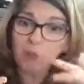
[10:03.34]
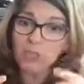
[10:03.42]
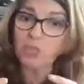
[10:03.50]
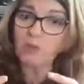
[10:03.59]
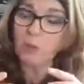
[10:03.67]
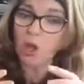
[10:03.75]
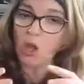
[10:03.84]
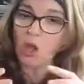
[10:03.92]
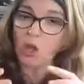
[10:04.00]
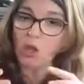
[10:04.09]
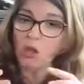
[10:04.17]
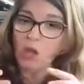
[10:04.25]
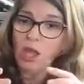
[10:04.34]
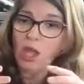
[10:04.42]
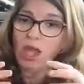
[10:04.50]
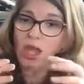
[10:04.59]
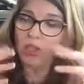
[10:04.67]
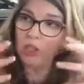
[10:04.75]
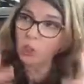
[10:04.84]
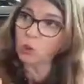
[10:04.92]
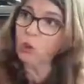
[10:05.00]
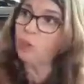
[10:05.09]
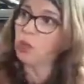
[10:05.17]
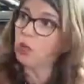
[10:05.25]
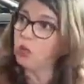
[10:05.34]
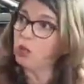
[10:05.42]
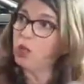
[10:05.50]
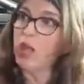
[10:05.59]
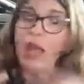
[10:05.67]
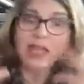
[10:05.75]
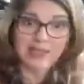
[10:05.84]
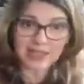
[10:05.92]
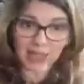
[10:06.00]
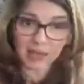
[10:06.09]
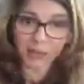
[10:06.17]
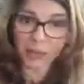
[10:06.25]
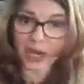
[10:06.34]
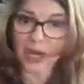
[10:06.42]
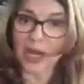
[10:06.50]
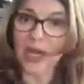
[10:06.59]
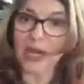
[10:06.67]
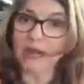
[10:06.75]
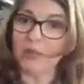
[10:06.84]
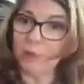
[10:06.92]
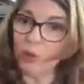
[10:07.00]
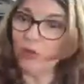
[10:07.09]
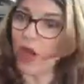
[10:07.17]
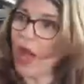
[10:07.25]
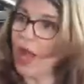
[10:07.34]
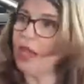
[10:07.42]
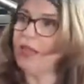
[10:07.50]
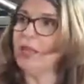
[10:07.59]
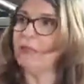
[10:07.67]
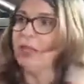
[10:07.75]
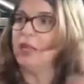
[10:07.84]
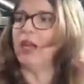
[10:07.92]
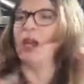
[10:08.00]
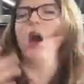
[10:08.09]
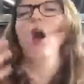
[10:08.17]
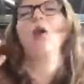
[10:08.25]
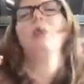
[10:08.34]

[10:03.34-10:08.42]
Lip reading: it small and doable and celebrate it and then move on than be like, oh